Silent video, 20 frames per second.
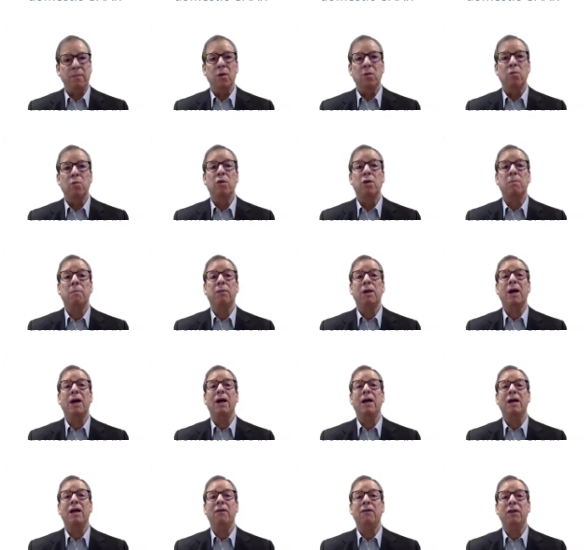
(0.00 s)
would apply
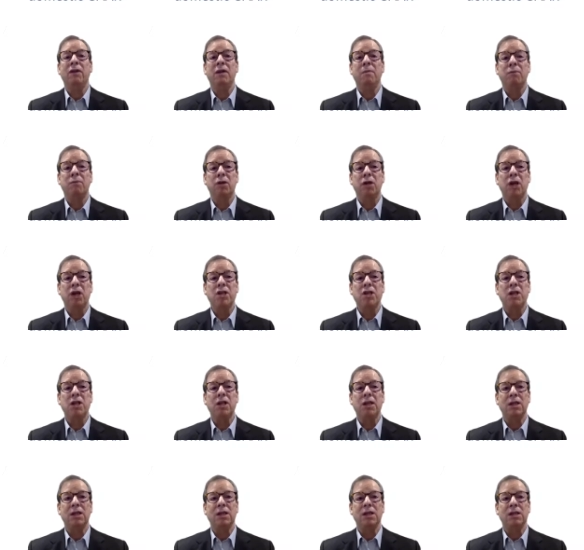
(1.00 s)
given the potential
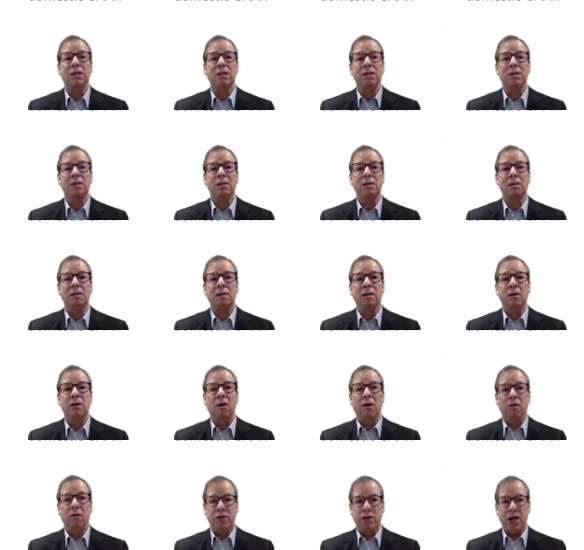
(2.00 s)
existence
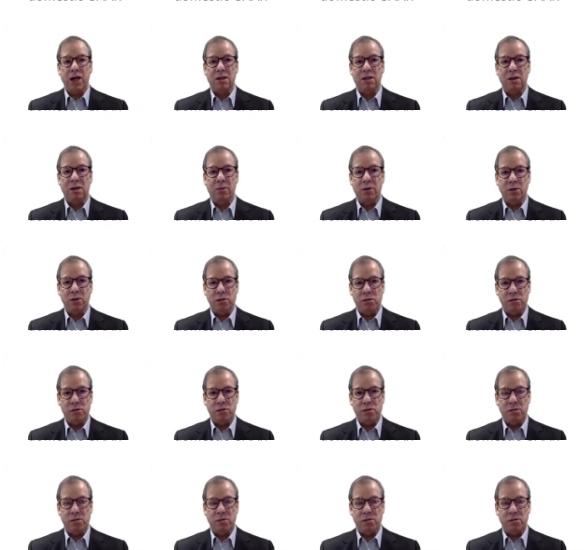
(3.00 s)
of tax abuse.